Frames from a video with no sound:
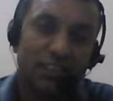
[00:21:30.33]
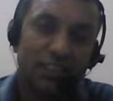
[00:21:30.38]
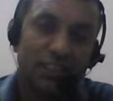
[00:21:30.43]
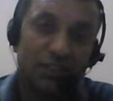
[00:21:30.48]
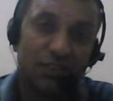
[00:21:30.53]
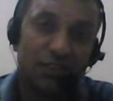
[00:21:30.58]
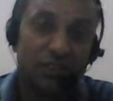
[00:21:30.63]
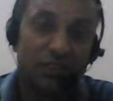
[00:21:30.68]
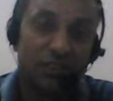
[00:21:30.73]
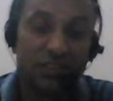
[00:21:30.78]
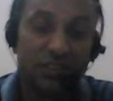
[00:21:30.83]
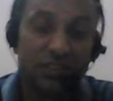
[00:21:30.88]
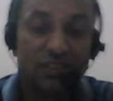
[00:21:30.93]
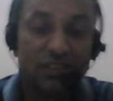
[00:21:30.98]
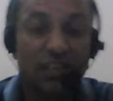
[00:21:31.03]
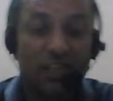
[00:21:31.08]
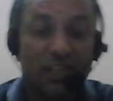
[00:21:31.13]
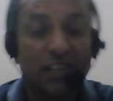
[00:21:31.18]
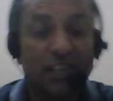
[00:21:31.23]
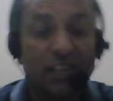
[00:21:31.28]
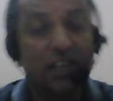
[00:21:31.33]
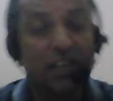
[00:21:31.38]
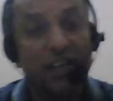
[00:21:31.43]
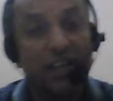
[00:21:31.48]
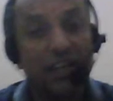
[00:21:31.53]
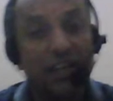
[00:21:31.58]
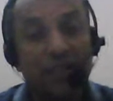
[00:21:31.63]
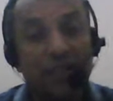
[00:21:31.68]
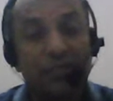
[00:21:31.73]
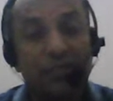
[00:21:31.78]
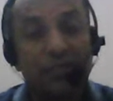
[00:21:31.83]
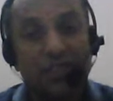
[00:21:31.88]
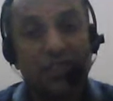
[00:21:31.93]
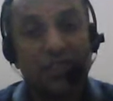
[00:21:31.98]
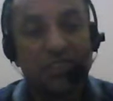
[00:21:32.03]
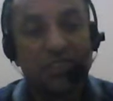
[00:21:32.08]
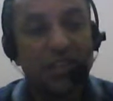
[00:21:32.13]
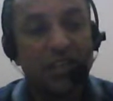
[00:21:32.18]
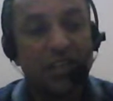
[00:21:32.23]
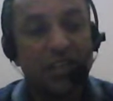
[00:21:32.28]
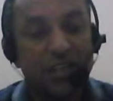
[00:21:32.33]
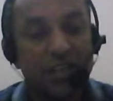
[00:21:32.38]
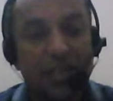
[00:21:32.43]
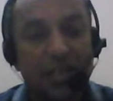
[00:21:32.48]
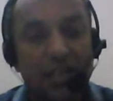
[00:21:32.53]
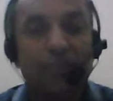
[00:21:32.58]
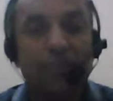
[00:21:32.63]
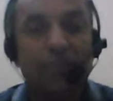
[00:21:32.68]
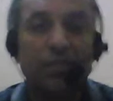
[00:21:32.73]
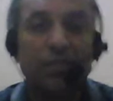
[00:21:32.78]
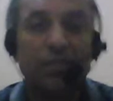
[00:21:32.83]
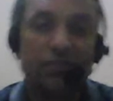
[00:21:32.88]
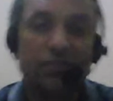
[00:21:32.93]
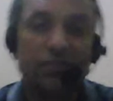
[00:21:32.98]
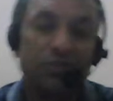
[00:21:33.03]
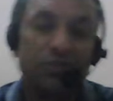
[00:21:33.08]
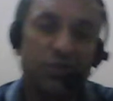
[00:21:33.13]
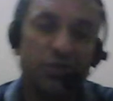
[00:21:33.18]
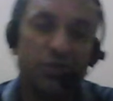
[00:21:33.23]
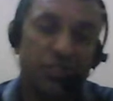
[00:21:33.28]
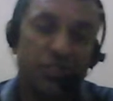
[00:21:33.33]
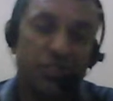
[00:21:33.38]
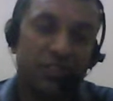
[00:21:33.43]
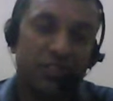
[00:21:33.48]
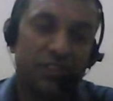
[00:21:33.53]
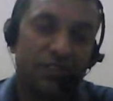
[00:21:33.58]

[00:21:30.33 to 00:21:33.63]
This is called adaptation. Adapt the situation.